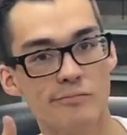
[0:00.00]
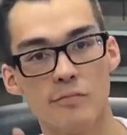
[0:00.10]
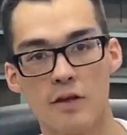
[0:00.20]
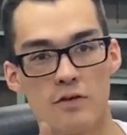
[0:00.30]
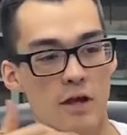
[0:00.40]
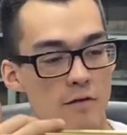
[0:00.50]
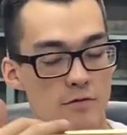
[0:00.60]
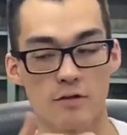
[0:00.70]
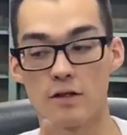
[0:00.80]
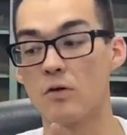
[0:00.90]
then you have
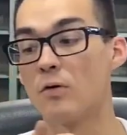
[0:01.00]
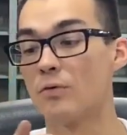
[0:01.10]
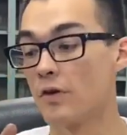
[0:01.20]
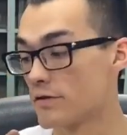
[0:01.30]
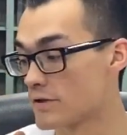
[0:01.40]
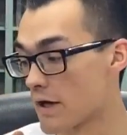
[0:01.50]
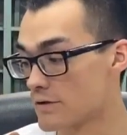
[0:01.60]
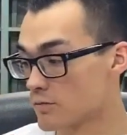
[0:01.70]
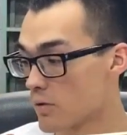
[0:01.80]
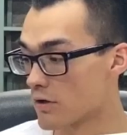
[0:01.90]
to get a whole nother
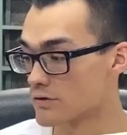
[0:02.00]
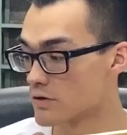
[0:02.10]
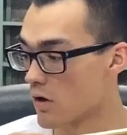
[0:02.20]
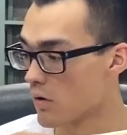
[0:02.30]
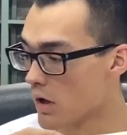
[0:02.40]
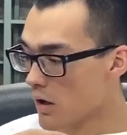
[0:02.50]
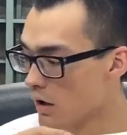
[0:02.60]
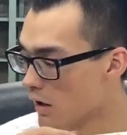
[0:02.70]
size as well. So